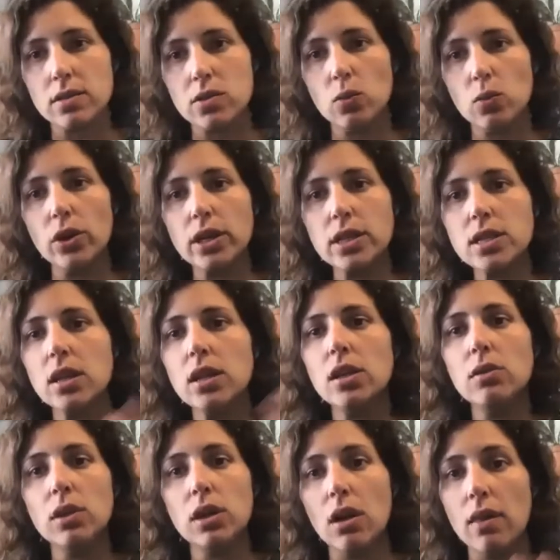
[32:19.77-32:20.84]
So we're
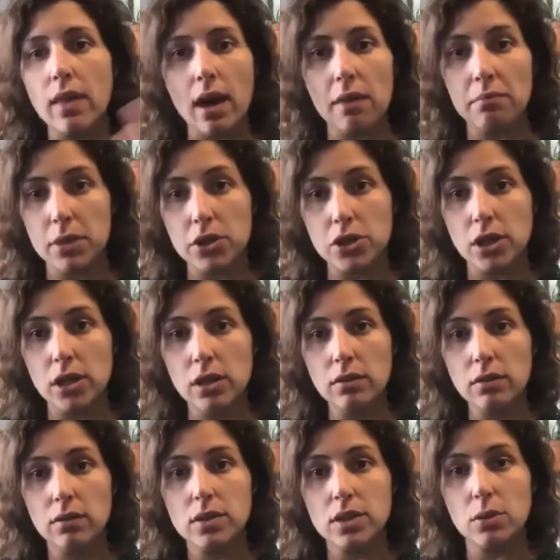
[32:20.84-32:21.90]
continuing on that mission
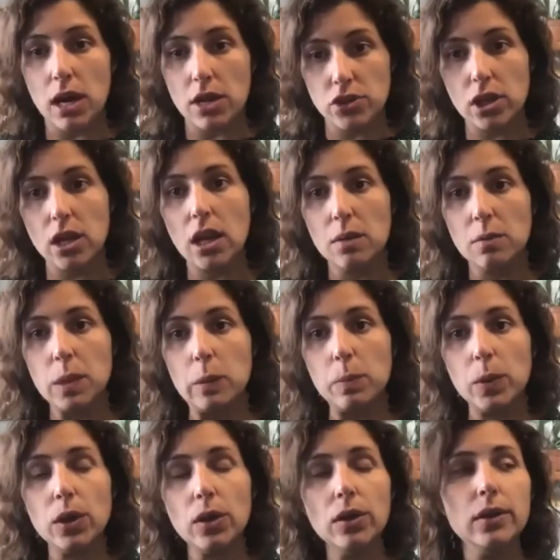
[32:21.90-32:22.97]
to educate
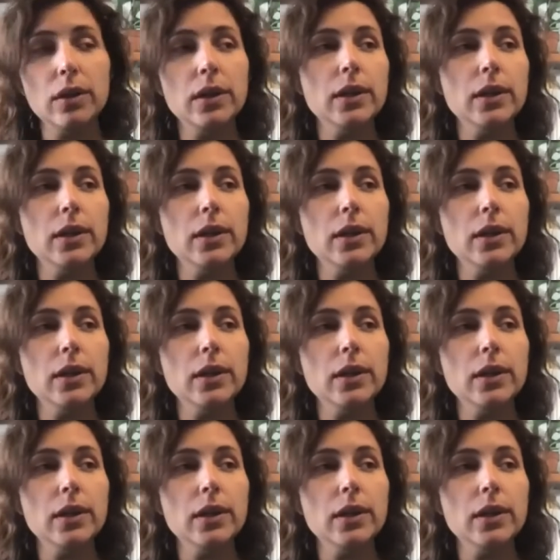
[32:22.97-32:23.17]
people,